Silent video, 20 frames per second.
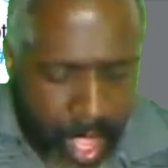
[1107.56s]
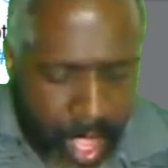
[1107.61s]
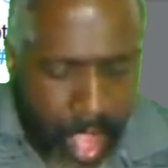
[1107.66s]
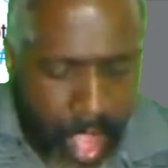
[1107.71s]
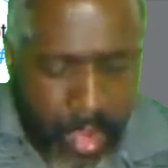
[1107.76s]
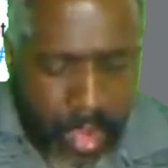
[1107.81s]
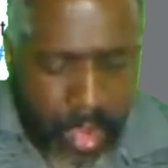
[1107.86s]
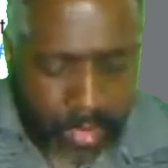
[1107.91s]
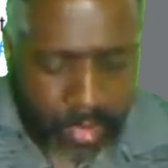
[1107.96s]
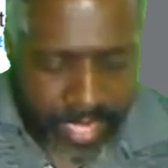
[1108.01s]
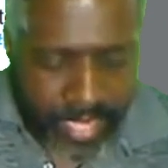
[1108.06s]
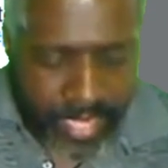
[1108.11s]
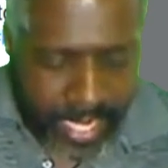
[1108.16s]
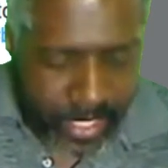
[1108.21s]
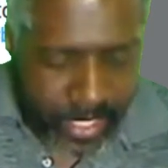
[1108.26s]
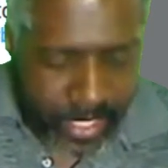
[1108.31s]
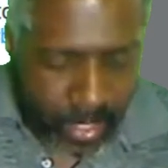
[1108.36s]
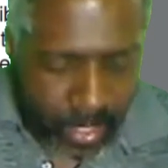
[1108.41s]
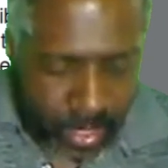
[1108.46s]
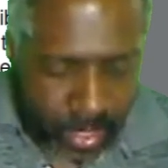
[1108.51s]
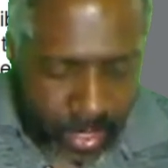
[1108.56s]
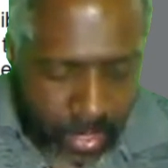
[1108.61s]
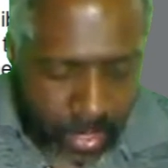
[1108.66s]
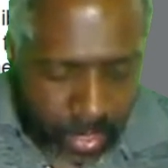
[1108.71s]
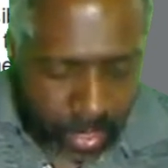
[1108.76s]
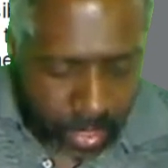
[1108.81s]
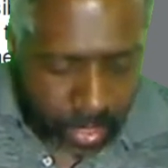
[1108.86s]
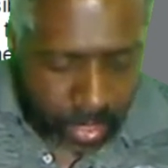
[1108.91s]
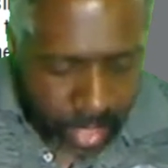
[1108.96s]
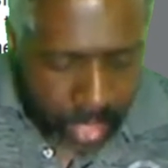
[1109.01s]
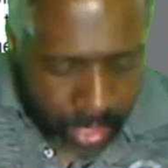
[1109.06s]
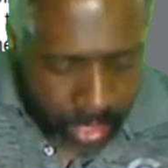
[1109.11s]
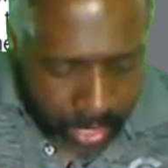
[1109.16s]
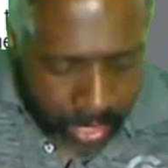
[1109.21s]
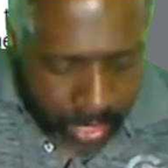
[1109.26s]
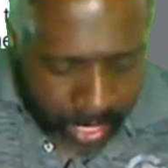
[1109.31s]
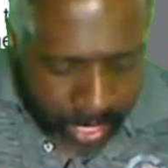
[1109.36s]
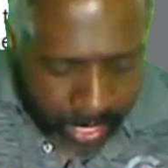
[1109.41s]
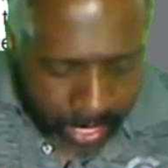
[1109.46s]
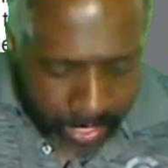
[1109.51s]
Our next article
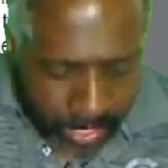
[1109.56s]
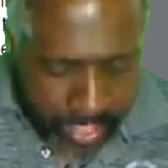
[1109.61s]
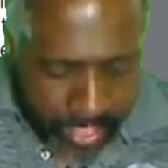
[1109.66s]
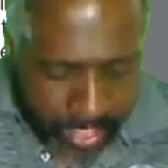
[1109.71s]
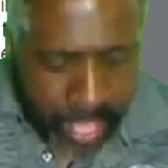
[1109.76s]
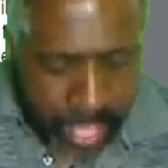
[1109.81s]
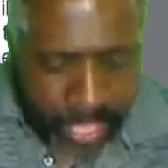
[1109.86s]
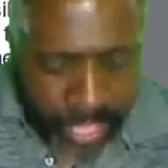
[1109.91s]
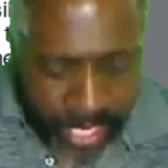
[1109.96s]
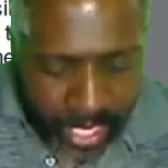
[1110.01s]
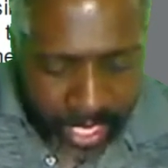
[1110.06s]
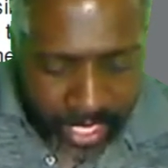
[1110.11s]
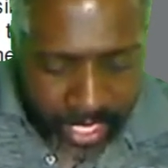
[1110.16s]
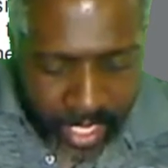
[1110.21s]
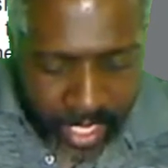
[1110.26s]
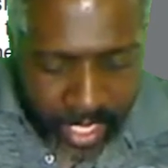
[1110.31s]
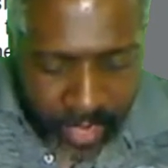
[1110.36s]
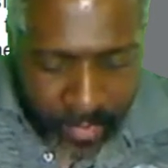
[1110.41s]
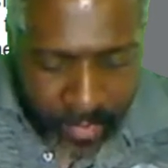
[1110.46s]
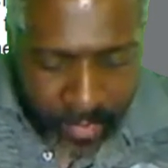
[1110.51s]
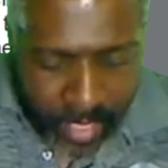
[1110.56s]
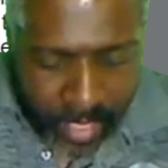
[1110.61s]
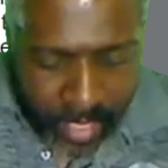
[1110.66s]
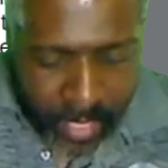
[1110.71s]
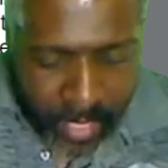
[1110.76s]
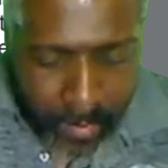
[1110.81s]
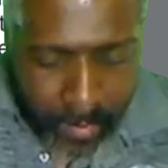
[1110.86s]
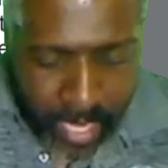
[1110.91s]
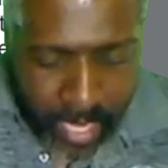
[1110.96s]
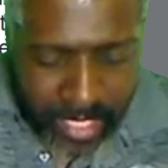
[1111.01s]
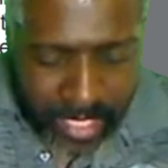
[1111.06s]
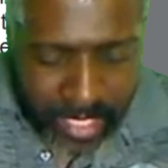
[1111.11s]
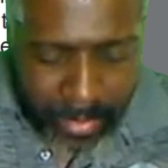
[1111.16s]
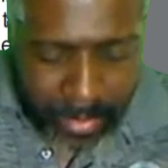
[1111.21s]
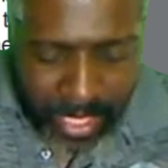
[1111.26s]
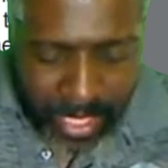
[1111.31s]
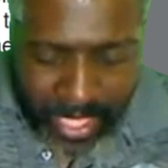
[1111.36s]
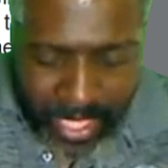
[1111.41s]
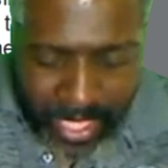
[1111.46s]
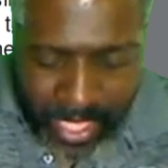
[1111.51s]
is the Indian government could
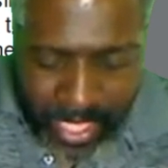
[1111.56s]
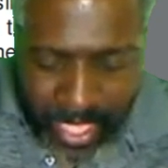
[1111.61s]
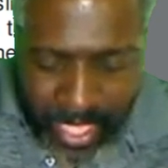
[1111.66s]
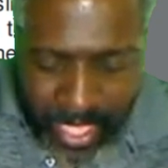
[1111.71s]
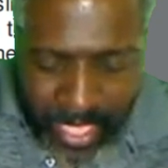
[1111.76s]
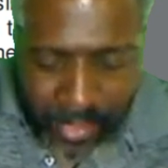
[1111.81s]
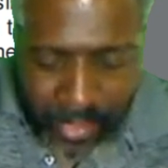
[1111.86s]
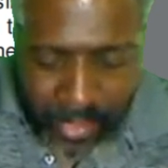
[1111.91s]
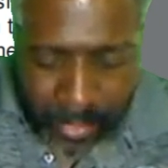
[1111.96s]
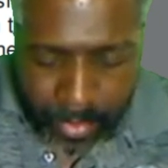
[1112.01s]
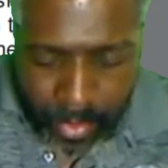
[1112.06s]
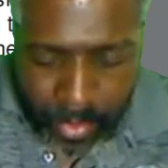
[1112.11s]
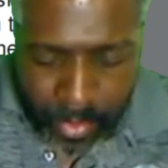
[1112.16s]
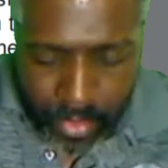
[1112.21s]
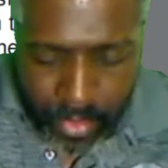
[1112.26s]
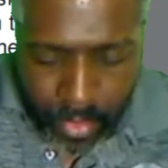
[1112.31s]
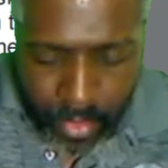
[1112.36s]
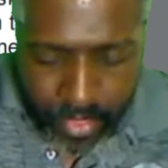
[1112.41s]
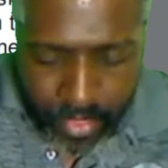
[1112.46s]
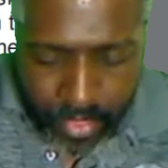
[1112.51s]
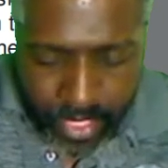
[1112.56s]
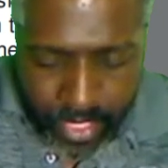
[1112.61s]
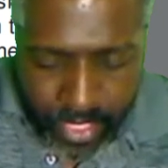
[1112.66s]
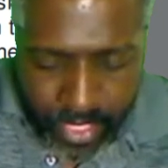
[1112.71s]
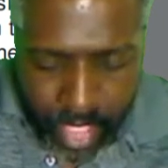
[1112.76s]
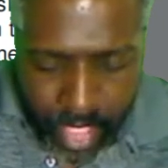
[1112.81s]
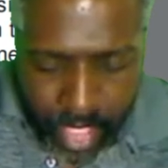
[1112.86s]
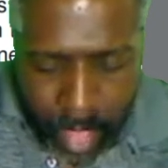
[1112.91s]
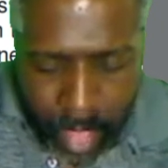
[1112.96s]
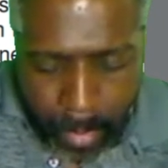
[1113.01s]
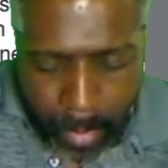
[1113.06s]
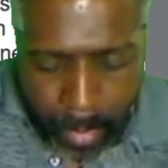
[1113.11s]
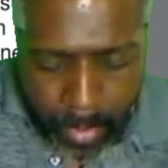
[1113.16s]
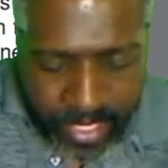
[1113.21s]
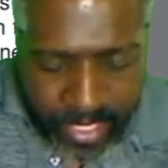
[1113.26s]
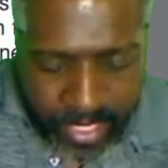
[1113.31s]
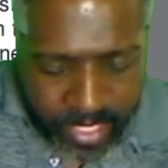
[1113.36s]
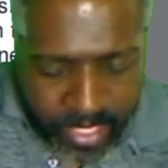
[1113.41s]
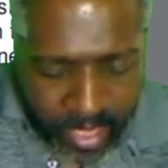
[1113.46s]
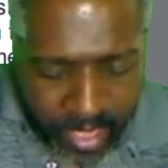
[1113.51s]
possibly legalize cryptocurrencies, but
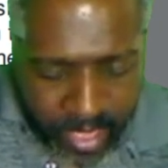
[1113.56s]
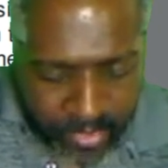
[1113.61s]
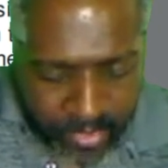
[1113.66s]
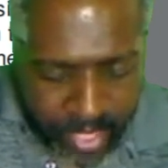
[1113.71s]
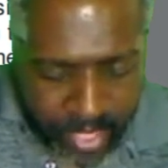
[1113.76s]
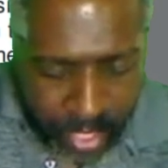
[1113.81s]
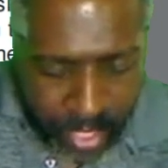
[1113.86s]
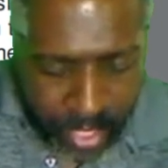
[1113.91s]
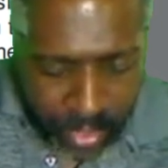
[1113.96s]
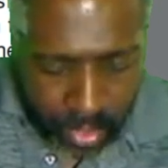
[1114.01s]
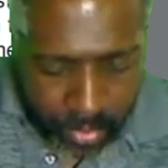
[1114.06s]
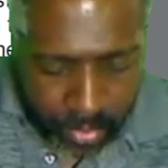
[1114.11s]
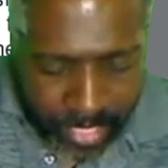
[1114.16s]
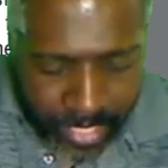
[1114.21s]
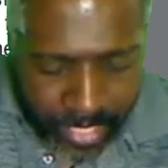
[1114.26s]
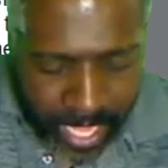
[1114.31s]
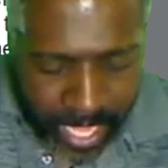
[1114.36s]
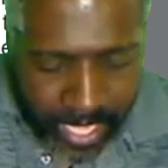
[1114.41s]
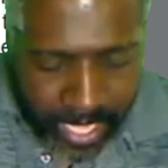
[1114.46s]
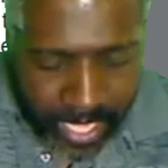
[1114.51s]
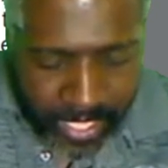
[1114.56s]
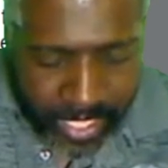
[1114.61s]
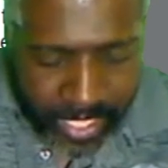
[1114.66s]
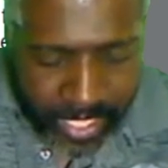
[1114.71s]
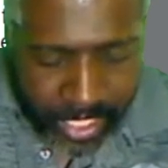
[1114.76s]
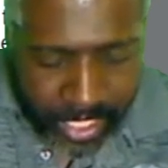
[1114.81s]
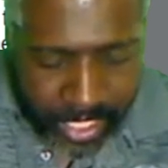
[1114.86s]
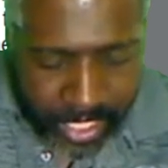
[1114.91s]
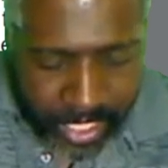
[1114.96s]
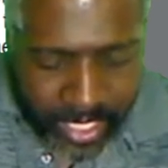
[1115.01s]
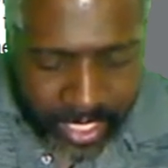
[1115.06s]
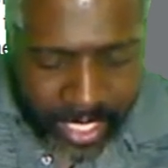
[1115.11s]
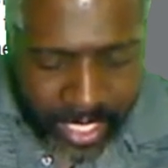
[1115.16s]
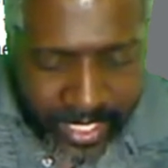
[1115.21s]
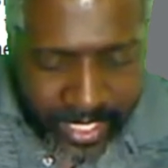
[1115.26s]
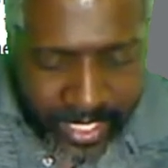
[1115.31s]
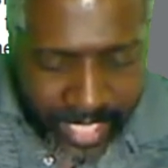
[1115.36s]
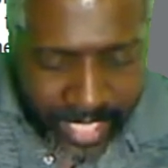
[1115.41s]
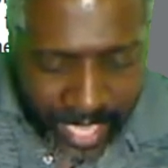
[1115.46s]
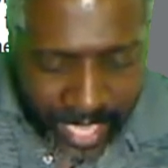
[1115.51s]
with tough terms and conditions
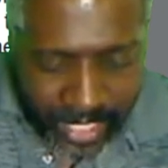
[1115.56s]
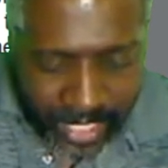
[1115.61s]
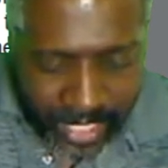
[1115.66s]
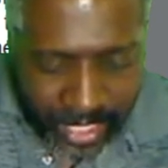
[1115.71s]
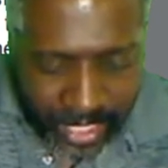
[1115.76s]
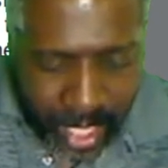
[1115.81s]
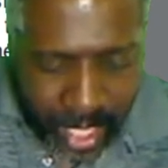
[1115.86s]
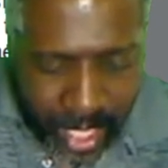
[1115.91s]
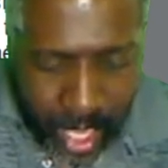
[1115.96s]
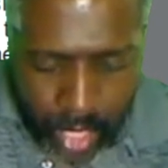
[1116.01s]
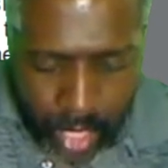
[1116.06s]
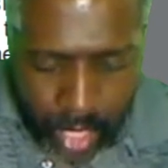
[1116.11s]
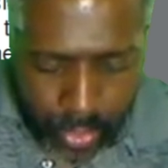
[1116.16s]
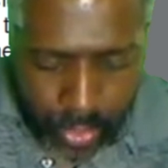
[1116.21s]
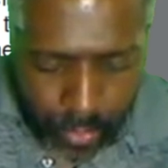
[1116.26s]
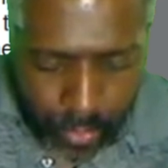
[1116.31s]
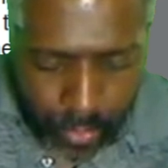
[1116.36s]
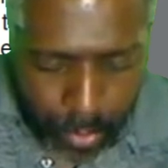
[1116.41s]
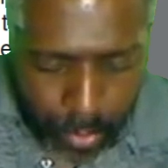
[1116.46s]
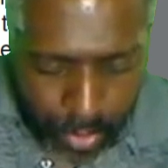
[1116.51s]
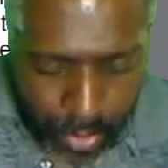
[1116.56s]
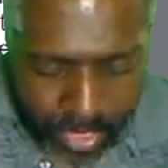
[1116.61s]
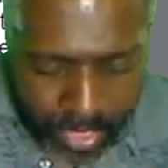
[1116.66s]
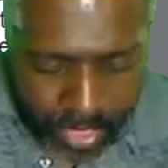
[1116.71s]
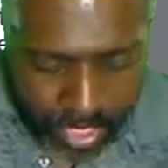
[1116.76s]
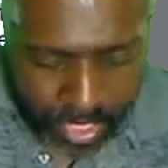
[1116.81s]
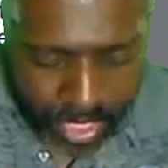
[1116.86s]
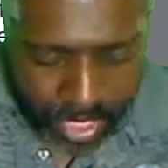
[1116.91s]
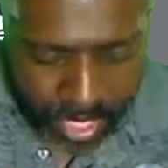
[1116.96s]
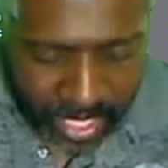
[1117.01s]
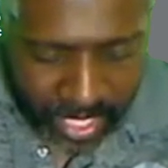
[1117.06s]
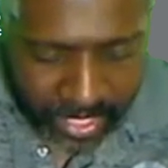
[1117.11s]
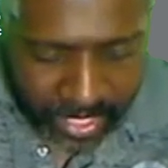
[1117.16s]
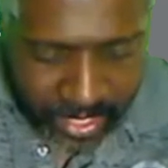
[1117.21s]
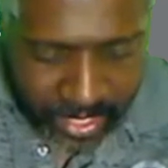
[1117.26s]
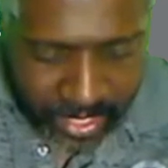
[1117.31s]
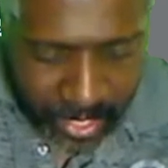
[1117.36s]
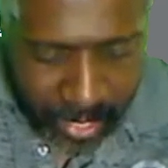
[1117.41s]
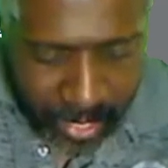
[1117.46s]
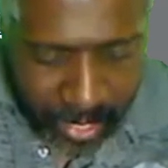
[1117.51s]
attached, a new report suggests.
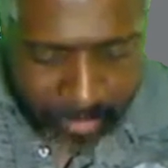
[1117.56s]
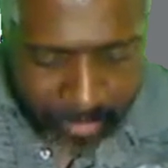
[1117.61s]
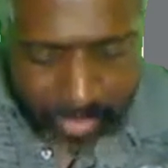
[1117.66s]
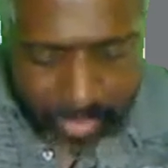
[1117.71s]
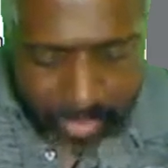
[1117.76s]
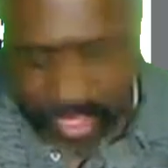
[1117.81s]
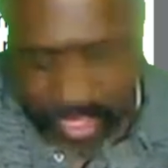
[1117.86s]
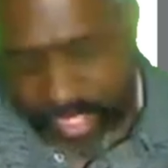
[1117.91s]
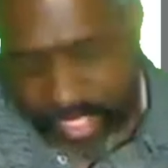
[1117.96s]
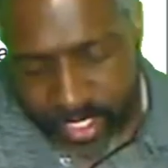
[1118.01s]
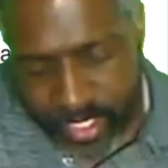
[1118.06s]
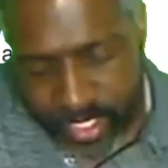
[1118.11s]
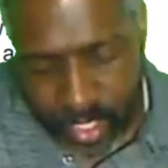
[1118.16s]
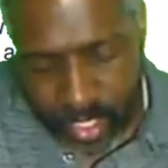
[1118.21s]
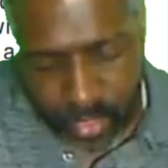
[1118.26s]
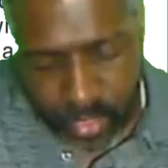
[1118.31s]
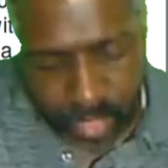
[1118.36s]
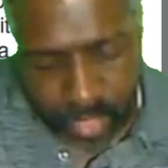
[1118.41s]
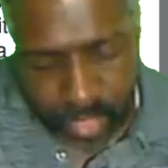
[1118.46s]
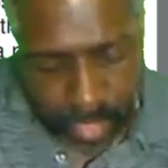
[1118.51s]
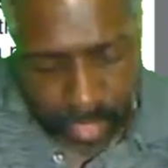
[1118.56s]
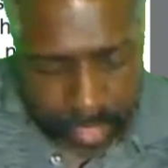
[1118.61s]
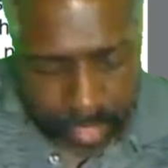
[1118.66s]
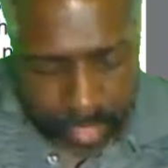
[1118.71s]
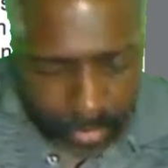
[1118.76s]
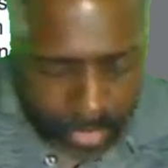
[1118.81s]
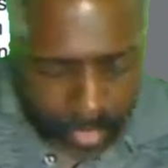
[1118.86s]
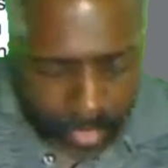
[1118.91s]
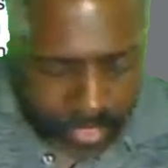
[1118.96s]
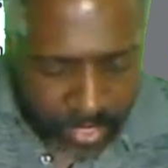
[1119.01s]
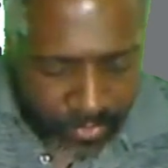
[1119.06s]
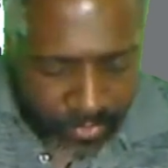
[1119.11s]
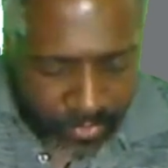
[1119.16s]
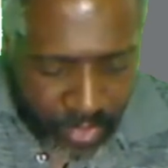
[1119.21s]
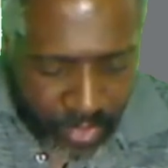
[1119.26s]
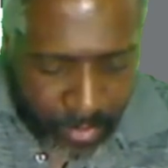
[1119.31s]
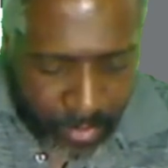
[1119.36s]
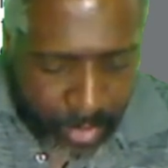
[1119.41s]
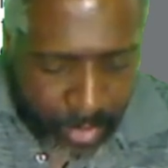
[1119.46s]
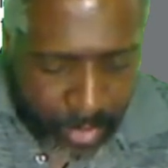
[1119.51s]
This is an article coming to us
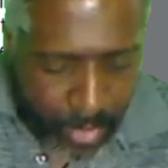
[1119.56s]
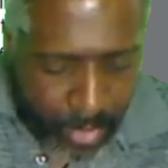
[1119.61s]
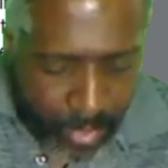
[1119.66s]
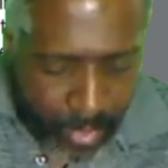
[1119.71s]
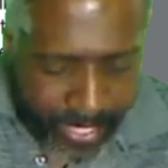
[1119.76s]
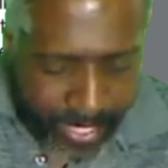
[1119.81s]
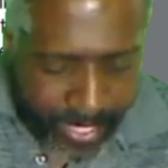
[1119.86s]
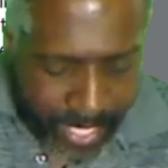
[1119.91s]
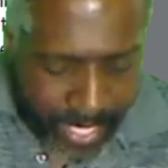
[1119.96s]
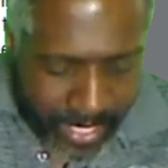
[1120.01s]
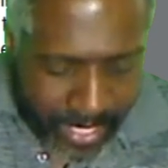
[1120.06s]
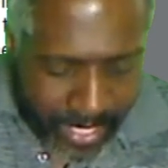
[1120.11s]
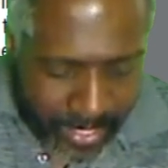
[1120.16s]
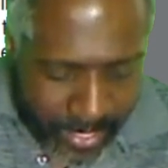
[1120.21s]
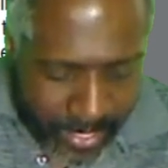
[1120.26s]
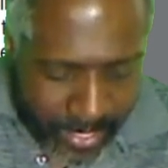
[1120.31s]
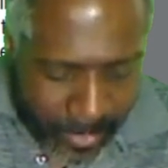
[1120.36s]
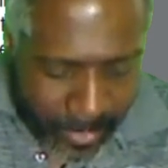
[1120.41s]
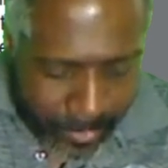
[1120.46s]
from CoinDesk.